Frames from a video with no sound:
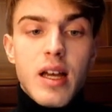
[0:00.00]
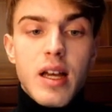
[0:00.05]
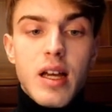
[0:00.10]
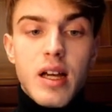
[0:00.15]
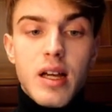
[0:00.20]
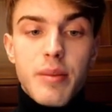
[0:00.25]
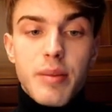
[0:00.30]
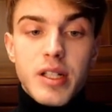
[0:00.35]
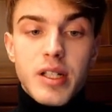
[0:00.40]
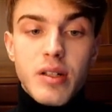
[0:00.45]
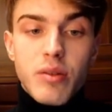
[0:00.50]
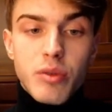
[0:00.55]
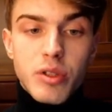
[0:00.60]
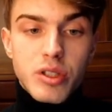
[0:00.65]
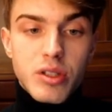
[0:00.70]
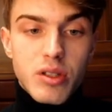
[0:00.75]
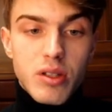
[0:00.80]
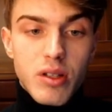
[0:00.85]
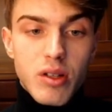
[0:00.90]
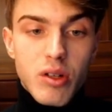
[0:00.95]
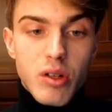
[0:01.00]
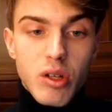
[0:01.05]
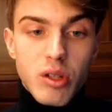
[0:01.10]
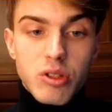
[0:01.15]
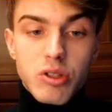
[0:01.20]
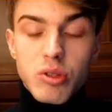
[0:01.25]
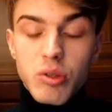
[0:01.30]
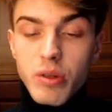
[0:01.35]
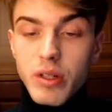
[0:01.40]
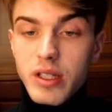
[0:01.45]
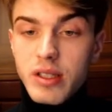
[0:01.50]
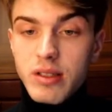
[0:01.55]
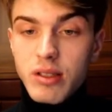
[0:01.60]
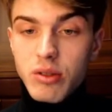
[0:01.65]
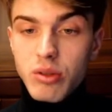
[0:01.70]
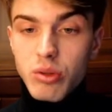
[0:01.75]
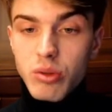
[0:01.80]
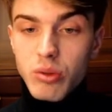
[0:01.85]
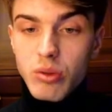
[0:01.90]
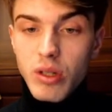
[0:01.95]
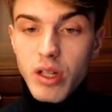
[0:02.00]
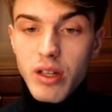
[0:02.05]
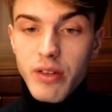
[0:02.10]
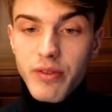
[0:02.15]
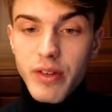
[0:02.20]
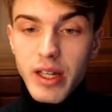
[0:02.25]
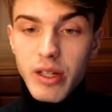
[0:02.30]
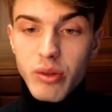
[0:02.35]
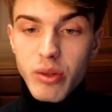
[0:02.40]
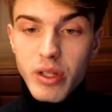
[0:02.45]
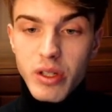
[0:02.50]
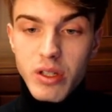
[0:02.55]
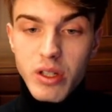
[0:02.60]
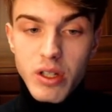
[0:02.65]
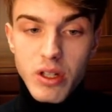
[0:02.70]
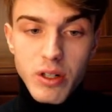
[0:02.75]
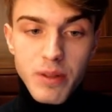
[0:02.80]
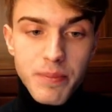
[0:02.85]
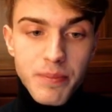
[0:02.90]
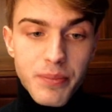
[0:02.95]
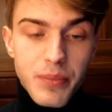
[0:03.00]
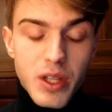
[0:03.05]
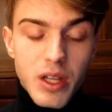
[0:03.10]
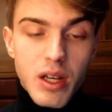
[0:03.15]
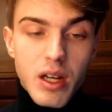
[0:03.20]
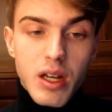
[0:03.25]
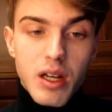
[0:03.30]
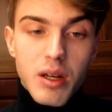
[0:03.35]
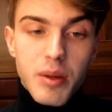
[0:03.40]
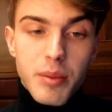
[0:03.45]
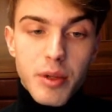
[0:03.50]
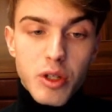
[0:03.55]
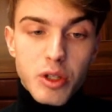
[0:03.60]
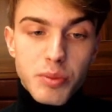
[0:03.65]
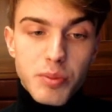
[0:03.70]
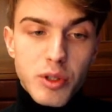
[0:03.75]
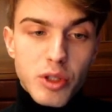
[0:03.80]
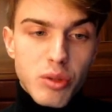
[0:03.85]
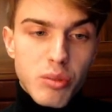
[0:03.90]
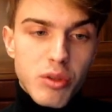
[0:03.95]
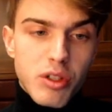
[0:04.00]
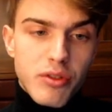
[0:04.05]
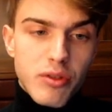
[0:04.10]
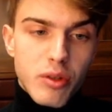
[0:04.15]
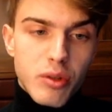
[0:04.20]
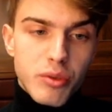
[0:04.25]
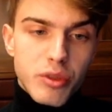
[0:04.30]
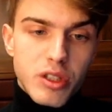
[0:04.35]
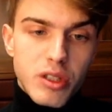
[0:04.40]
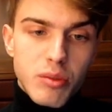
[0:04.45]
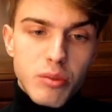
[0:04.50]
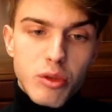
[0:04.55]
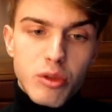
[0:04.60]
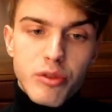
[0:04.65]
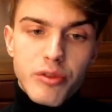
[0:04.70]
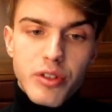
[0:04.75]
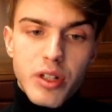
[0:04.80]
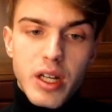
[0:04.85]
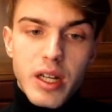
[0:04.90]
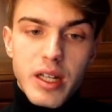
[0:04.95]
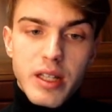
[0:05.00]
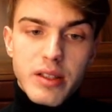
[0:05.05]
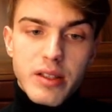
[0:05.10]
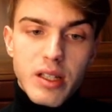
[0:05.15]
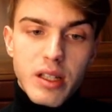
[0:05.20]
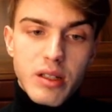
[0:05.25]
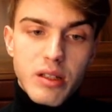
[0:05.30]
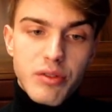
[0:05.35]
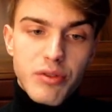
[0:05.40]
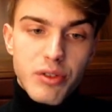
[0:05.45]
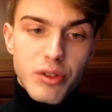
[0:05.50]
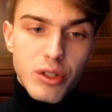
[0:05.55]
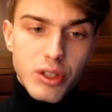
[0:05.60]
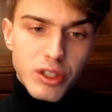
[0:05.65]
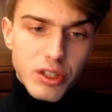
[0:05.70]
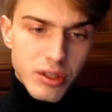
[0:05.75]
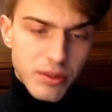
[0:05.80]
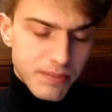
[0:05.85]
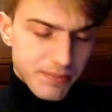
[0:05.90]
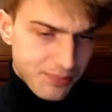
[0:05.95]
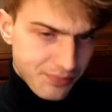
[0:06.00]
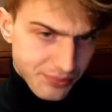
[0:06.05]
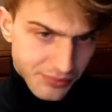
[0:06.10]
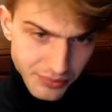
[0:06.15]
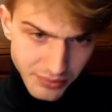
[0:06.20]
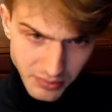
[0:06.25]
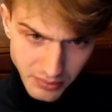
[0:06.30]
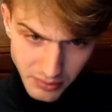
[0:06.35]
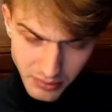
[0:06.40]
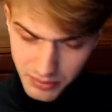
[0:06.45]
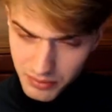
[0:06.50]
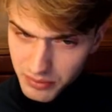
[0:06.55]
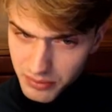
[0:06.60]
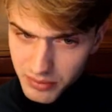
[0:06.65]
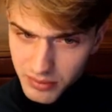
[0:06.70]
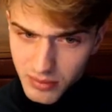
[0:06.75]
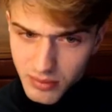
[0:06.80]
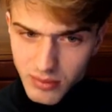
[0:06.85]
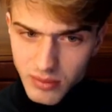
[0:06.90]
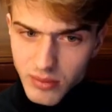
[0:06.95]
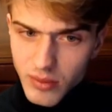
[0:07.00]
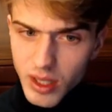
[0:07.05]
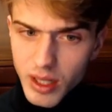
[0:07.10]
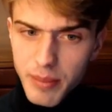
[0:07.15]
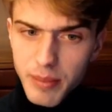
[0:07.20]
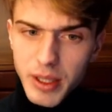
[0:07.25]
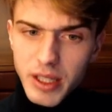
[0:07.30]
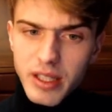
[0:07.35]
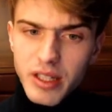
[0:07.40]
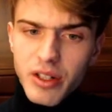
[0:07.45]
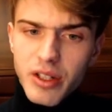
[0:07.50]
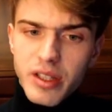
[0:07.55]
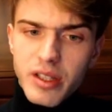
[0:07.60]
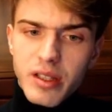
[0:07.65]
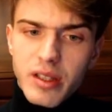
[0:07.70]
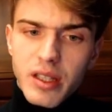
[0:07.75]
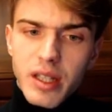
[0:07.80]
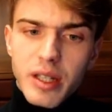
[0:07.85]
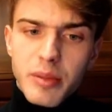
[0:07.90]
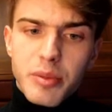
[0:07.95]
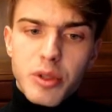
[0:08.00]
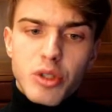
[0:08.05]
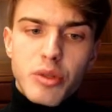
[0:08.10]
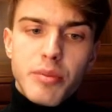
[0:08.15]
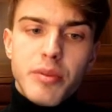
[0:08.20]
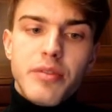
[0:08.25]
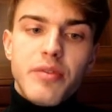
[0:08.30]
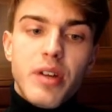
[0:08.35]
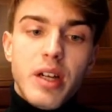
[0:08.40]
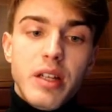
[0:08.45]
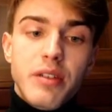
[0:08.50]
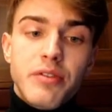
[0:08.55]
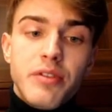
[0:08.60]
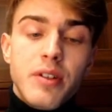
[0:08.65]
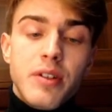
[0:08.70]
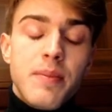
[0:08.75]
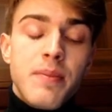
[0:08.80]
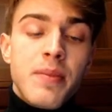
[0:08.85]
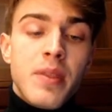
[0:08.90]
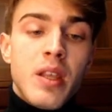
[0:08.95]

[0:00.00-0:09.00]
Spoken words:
But it was not so easy to evaluate here, because bishop g4 was the move I intended first. But here I didn't like bishop b5,